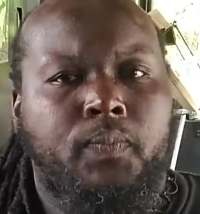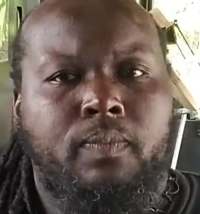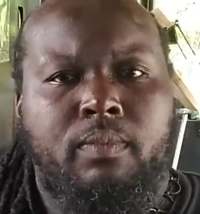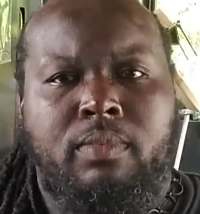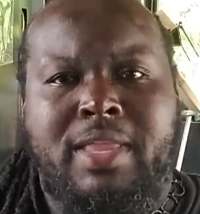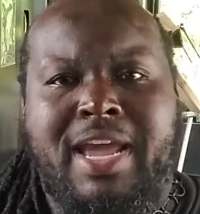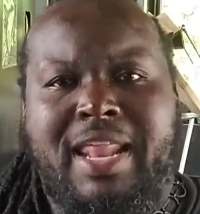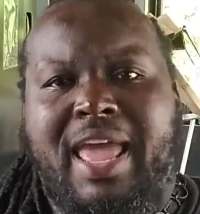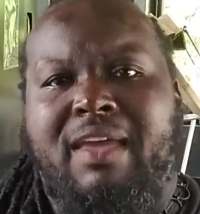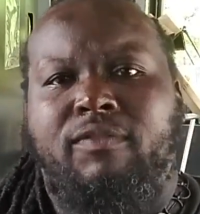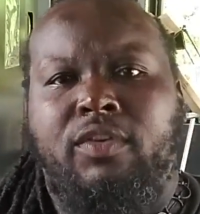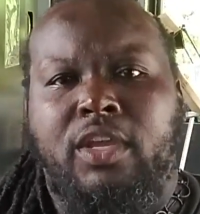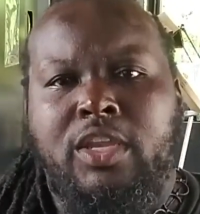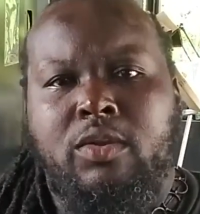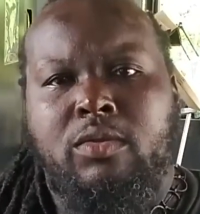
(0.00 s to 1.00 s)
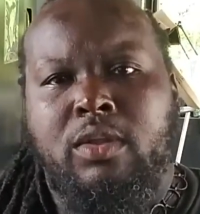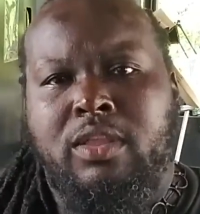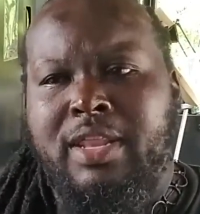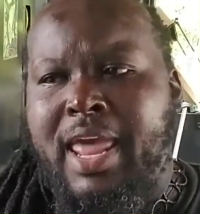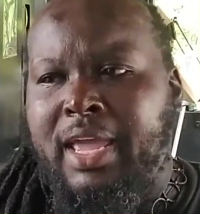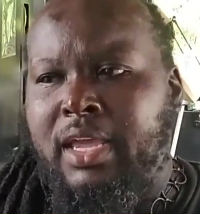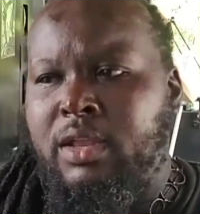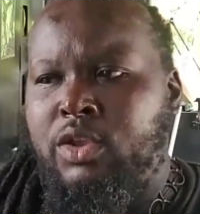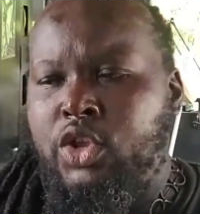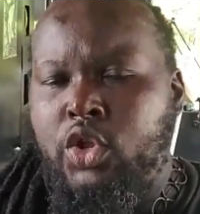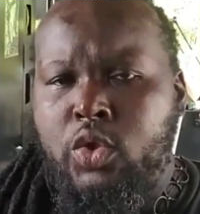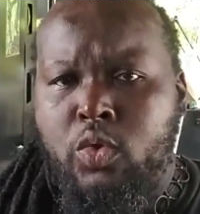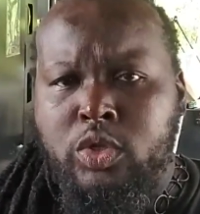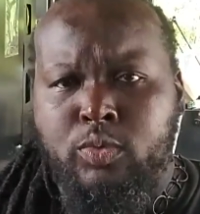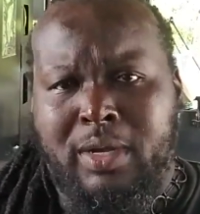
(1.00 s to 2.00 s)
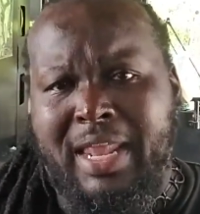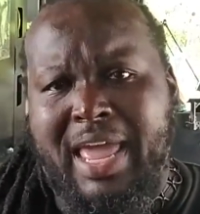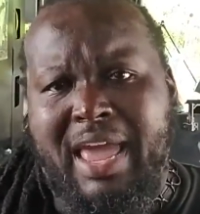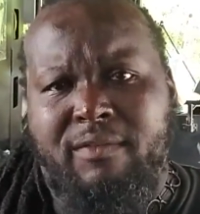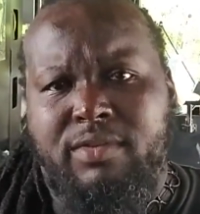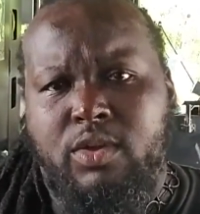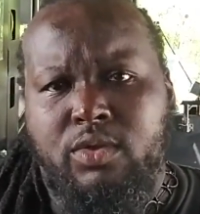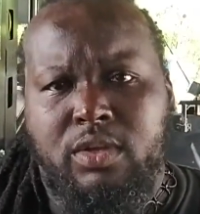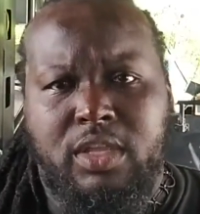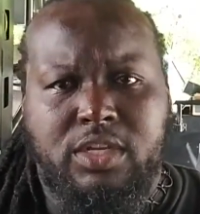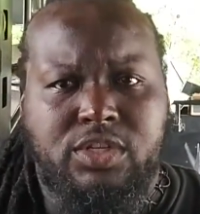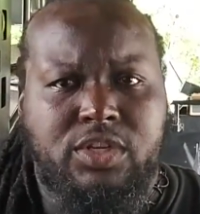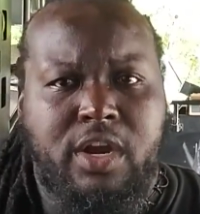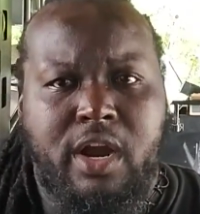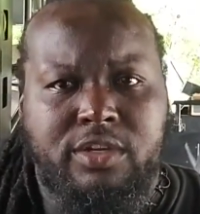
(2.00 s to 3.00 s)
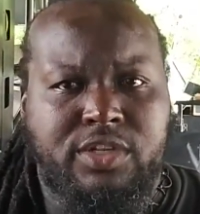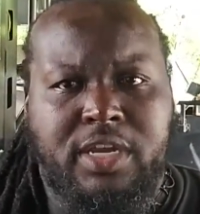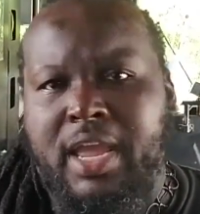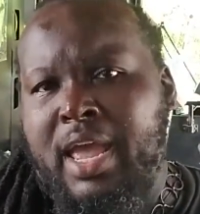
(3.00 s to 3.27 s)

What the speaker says: not having a unit that I can use while I have a unit that's charging.